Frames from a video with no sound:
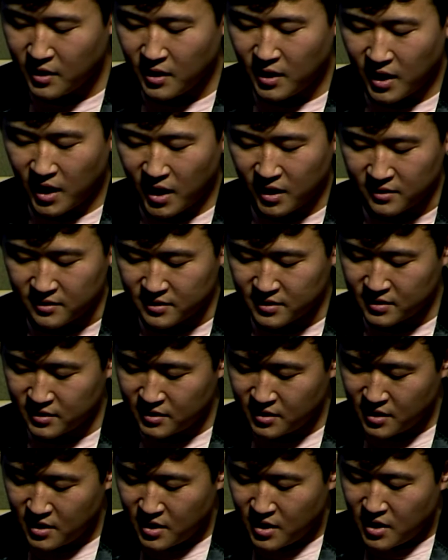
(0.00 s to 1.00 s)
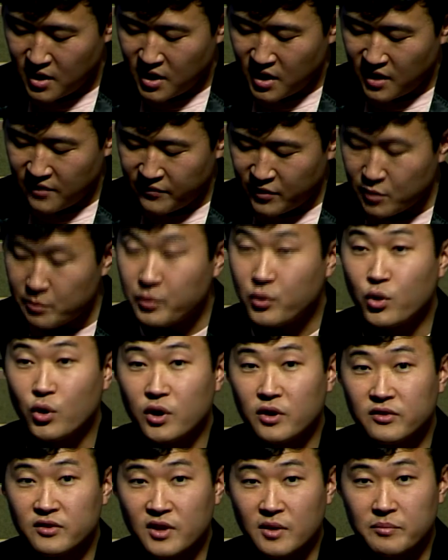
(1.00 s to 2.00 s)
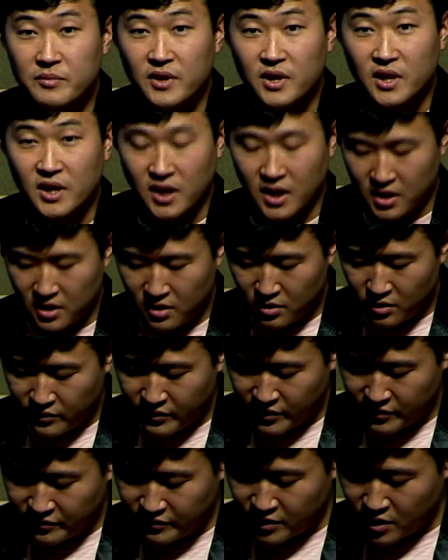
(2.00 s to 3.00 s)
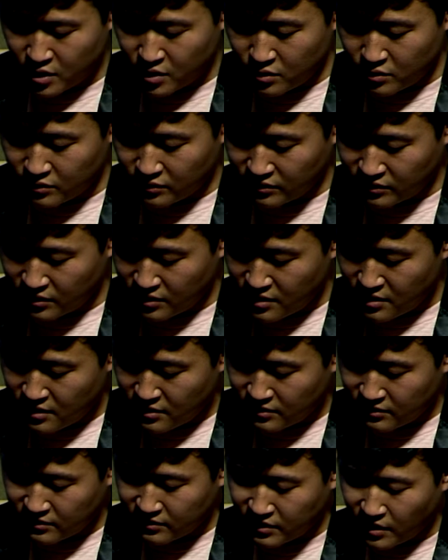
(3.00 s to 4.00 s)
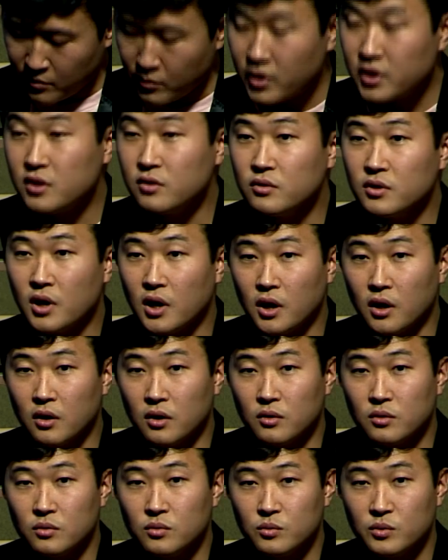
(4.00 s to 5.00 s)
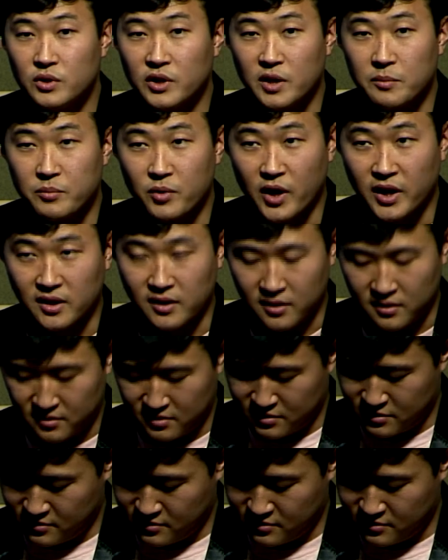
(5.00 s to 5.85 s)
8. If you pour something and it overflows, someone you know will get pregnant.